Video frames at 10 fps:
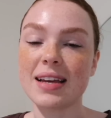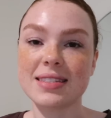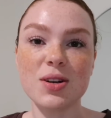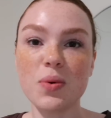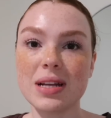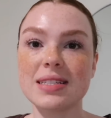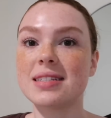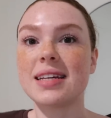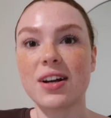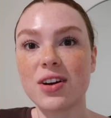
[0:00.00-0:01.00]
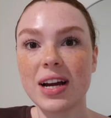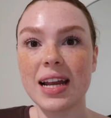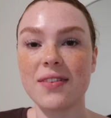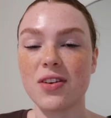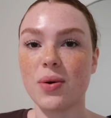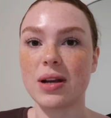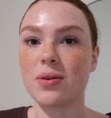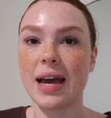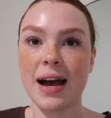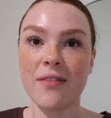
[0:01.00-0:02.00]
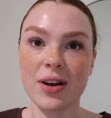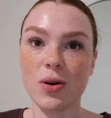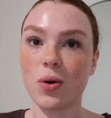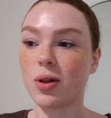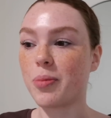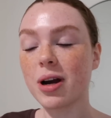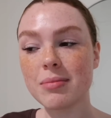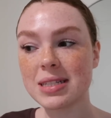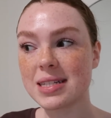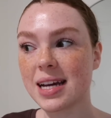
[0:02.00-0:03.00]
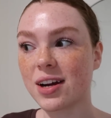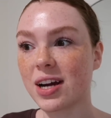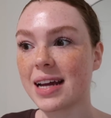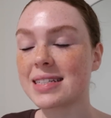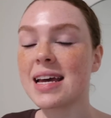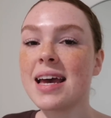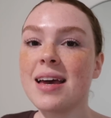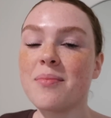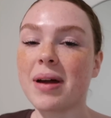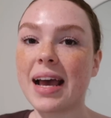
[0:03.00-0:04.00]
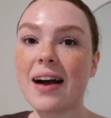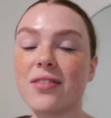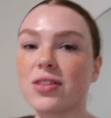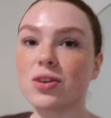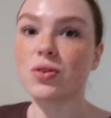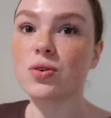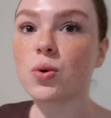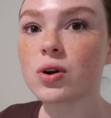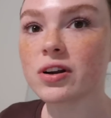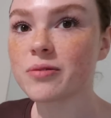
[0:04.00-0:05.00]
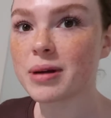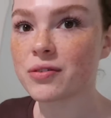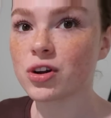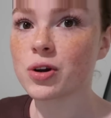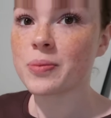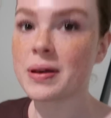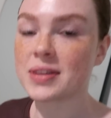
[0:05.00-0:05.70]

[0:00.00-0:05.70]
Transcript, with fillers: I still wanted to decorate even though I don't have like a whole apartment to decorate, but I have a little corner in my room.